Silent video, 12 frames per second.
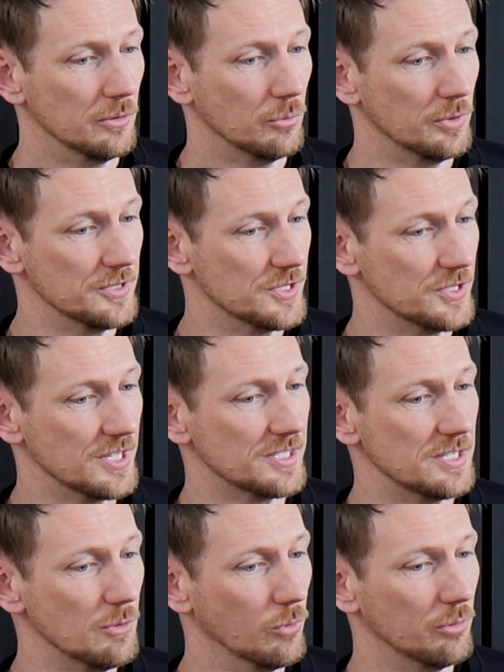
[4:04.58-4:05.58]
was
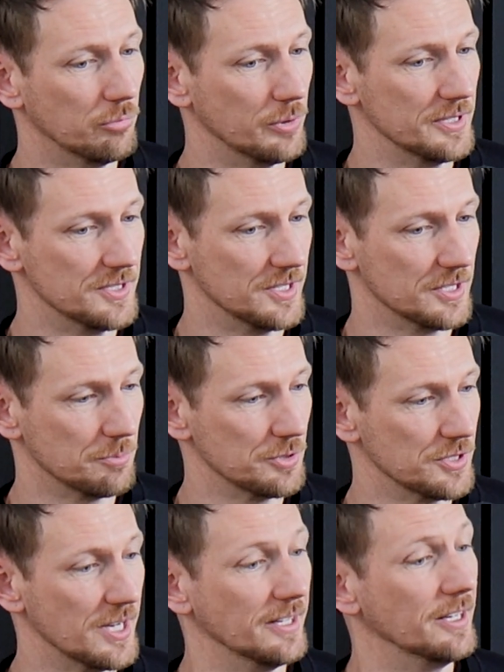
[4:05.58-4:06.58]

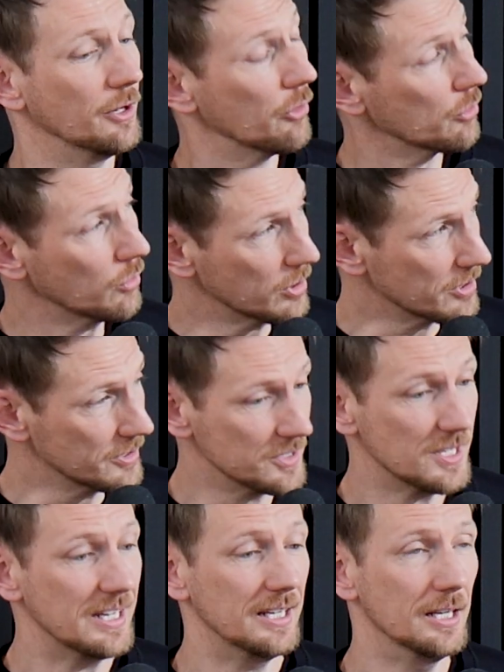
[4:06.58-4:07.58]
61.6%. In other
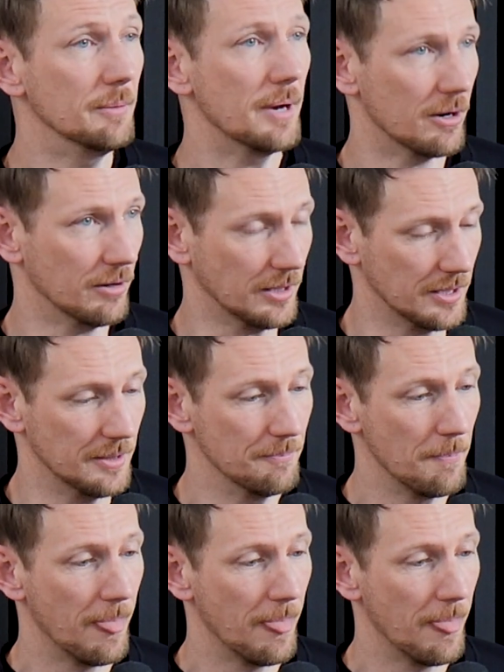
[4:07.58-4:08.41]
words, in America,